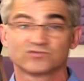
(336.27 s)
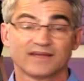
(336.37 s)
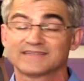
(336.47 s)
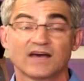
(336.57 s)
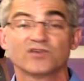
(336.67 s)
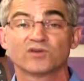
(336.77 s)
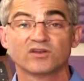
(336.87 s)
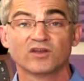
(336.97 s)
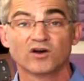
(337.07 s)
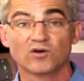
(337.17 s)
That's how you
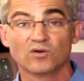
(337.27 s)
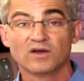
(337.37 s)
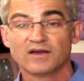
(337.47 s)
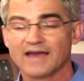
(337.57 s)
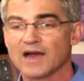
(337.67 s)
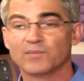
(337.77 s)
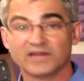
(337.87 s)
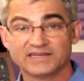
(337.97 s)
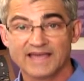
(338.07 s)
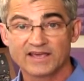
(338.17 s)
can know how
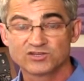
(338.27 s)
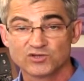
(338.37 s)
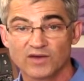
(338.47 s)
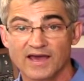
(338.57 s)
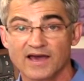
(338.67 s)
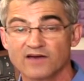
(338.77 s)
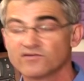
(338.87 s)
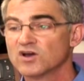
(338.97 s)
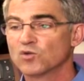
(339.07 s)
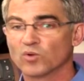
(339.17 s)
many takes you
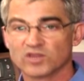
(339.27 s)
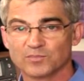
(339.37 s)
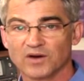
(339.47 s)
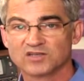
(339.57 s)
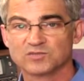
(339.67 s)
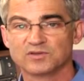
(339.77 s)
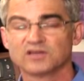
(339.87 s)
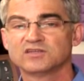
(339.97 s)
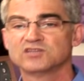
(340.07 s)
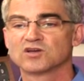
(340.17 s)
have, what the
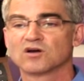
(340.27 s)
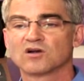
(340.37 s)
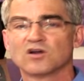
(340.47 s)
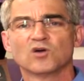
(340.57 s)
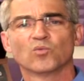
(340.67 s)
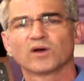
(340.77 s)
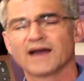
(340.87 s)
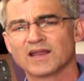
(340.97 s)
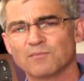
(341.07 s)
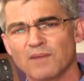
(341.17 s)
possibilities are, what
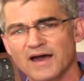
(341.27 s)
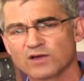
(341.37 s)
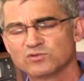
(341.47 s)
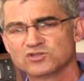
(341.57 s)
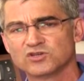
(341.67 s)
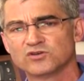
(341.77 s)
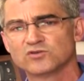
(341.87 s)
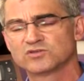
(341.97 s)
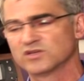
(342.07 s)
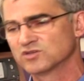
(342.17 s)
kind of mic was
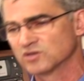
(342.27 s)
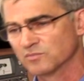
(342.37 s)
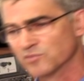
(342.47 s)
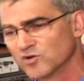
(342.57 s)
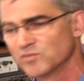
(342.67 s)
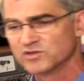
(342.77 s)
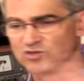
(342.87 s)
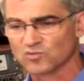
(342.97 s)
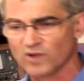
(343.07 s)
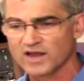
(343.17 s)
used. Is it a boom? Is
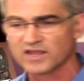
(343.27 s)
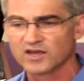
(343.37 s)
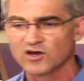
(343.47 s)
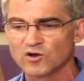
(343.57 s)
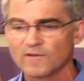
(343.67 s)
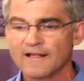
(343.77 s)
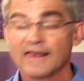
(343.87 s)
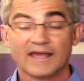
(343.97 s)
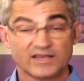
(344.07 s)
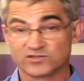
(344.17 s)
it a radio?
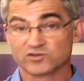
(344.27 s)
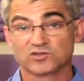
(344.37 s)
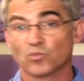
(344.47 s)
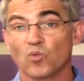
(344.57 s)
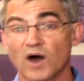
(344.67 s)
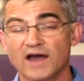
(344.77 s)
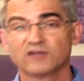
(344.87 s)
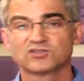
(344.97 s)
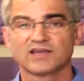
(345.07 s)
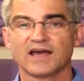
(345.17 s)
Is there some
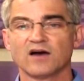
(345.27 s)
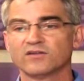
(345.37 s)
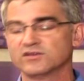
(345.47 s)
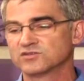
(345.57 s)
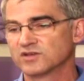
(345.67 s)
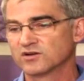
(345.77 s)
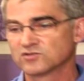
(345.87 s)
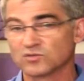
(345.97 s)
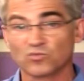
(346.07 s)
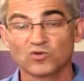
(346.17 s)
wild sound? Is there
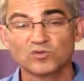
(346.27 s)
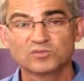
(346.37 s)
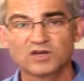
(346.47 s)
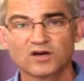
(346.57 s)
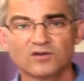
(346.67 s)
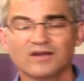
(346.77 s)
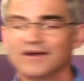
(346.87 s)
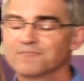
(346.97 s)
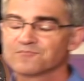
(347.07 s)
some room tone?